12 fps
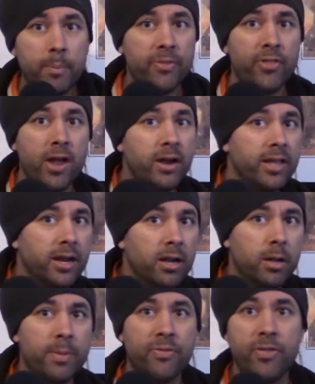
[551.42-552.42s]
bit there, getting a
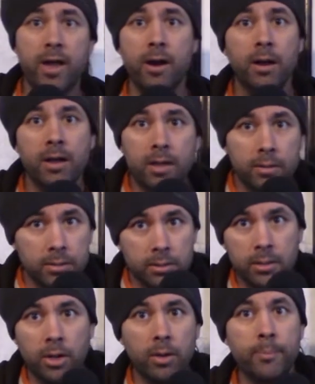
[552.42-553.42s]
little bit there.
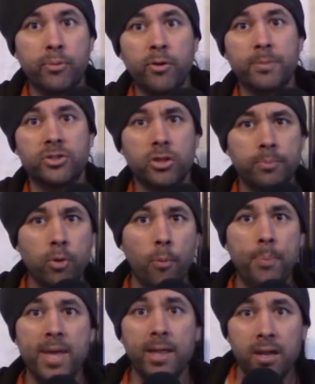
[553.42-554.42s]
Little improvements to the
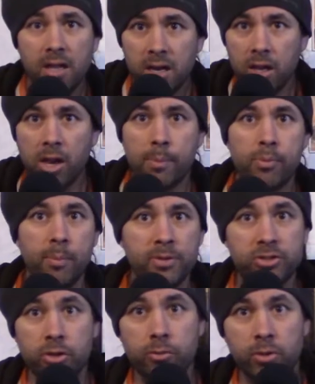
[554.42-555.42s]
bullpen, little improvements
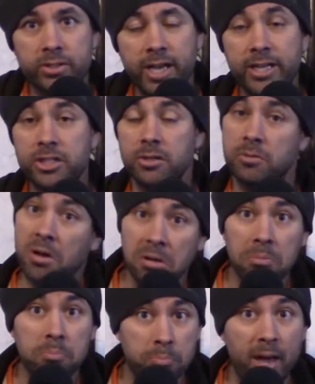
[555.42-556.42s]
to the rotation.
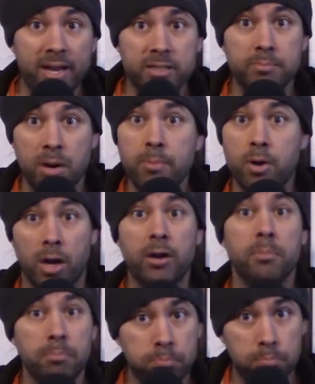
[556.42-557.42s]
Well, Madison
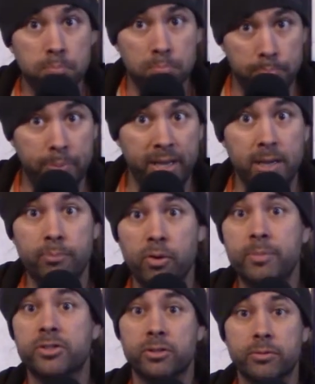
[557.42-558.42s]
Bumgarner, big
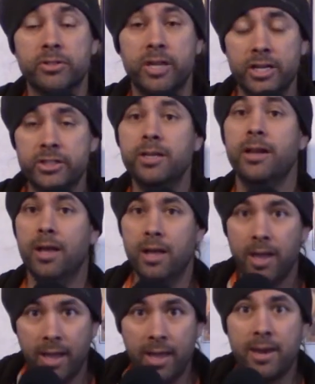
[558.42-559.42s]
improvement to the rotation.
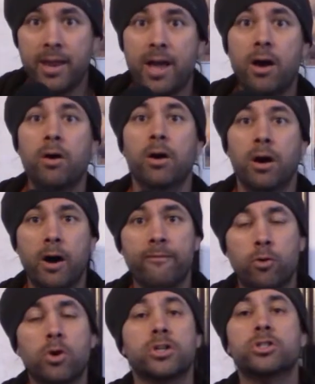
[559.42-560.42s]
And now, of
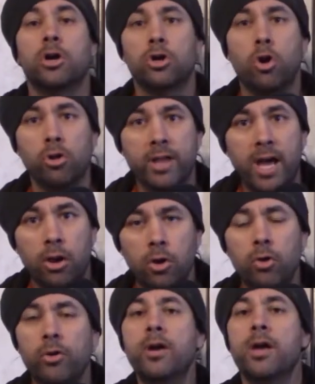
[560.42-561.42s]
course, Kole
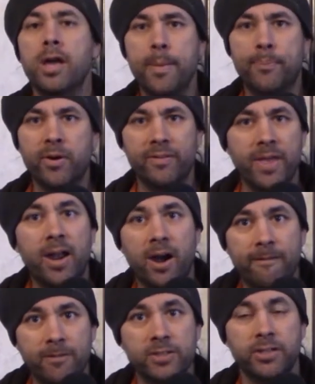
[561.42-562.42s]
Calhoun improving that
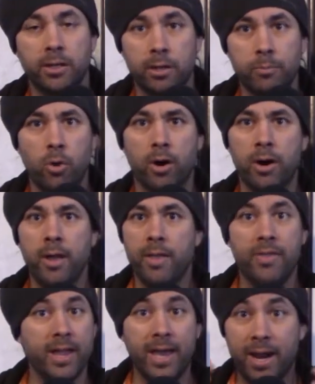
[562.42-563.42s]
offense a little more.
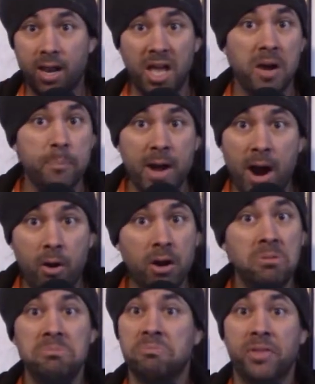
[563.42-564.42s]
They got a lot of
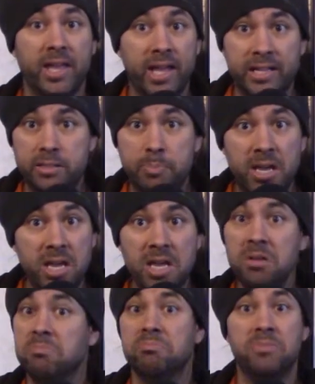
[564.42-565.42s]
power. They got
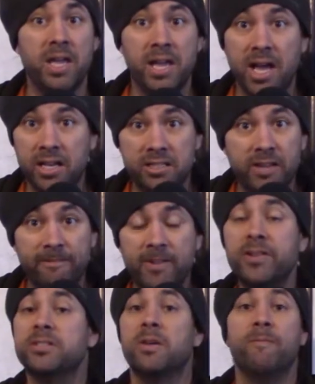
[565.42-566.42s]
speed. They got
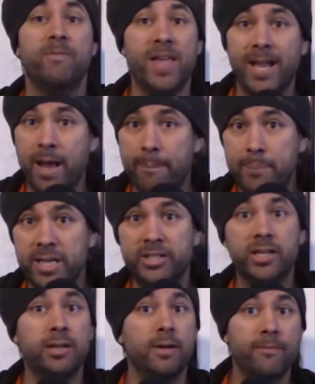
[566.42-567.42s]
defense. They got
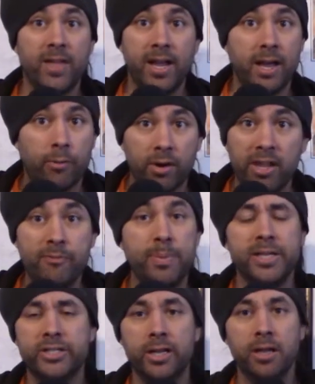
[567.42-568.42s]
pitching. They got relief
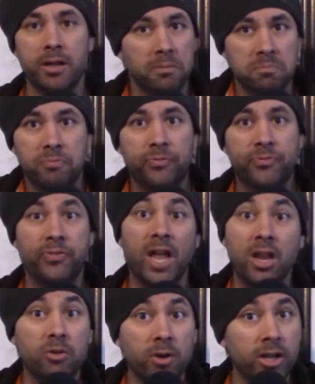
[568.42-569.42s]
pitching. They
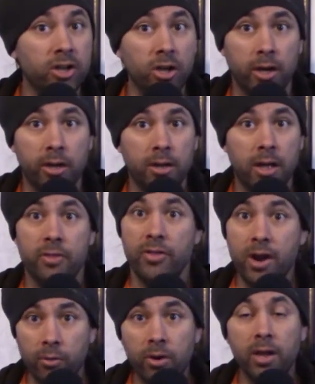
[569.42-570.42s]
look really good.
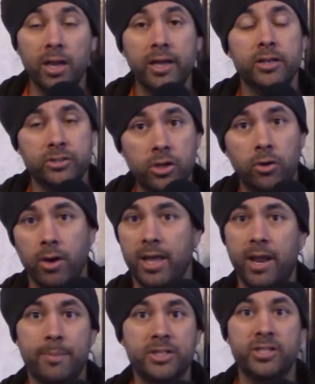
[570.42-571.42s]
They really do. And
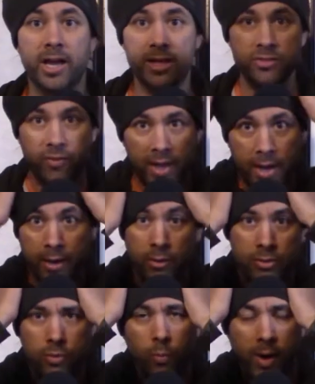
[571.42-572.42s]
I'm a Giants fan. I know
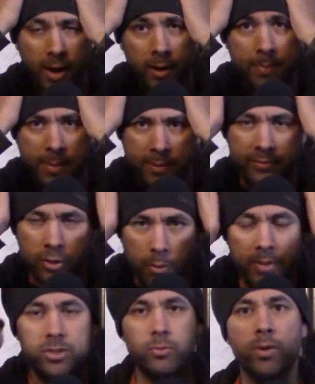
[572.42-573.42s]
it's weird. People have told
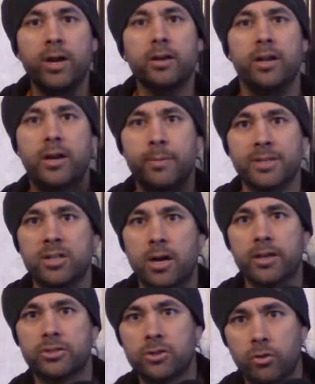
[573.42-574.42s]
me it's weird to hear me
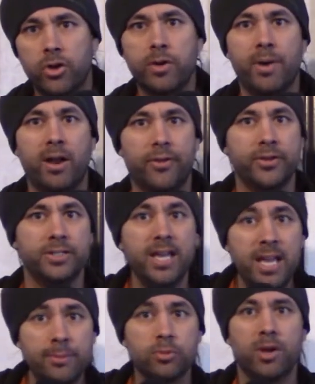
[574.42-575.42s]
talking so good about other
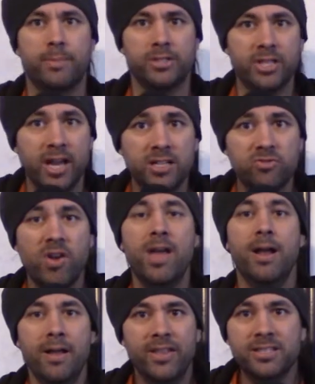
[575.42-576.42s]
teams when I'm a Giants fan.
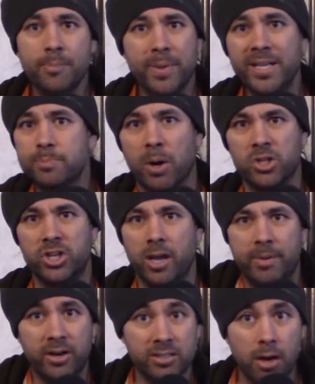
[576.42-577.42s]
This is a baseball channel. I'm
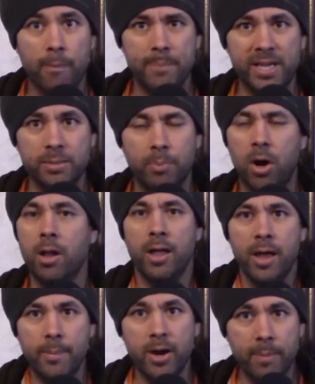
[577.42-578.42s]
here to talk baseball.
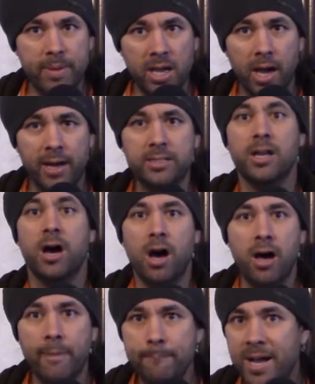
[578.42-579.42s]
I'm here to be honest.
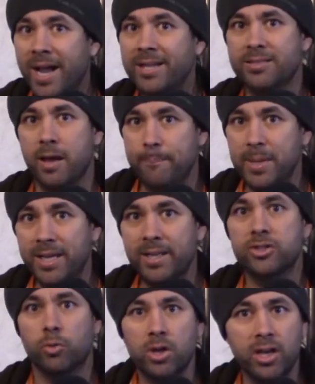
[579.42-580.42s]
Unbiased
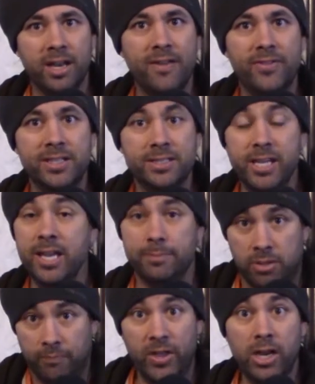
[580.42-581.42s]
opinions. We're looking at these
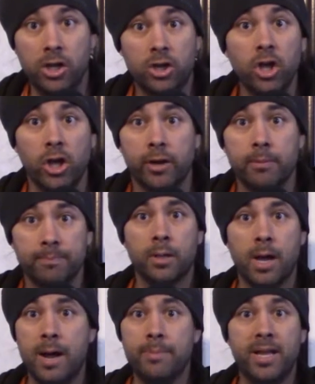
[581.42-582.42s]
teams. They look good.
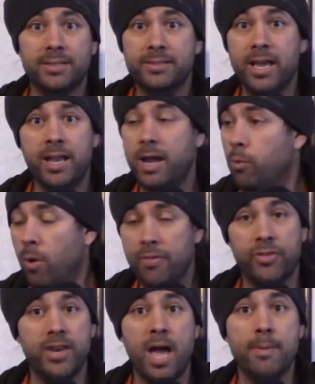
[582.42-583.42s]
I'm not saying I want
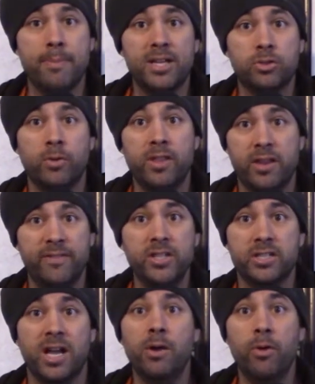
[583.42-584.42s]
the Diamondbacks to win the
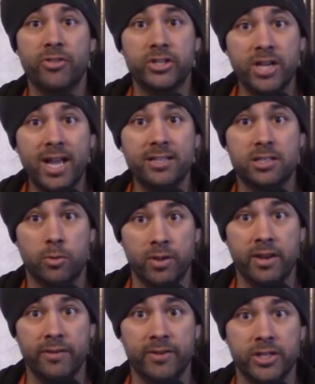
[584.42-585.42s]
division. I want the Giants to win
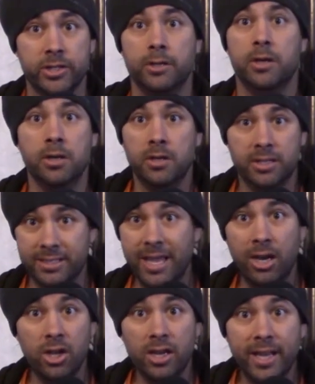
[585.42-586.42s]
the division. Does
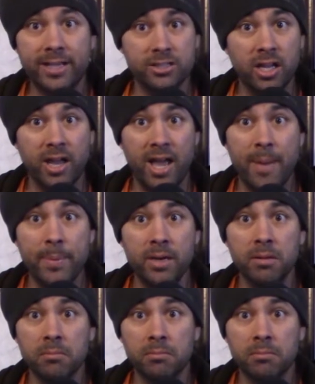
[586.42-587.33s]
that look like it's going to happen?